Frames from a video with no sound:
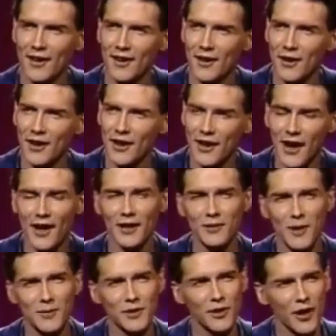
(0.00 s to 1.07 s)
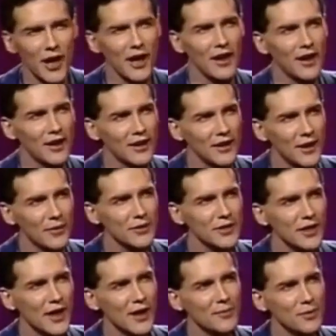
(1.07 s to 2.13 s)
You know, like a guy will come up to you and go, hey, you ever
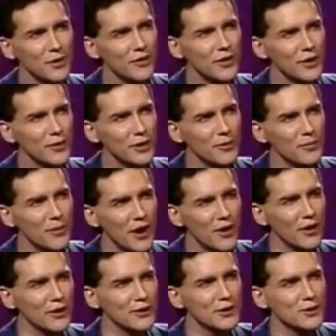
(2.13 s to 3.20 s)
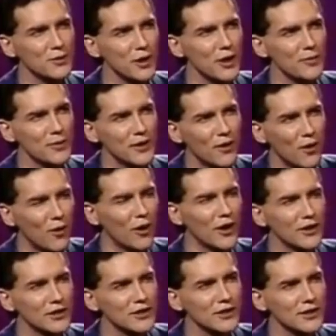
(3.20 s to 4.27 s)
see that movie with Meryl Streep and the
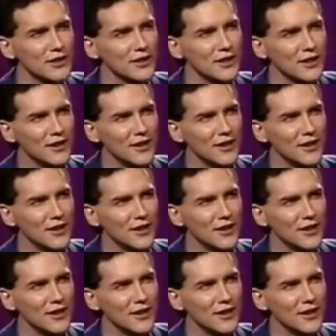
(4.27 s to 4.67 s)
horse?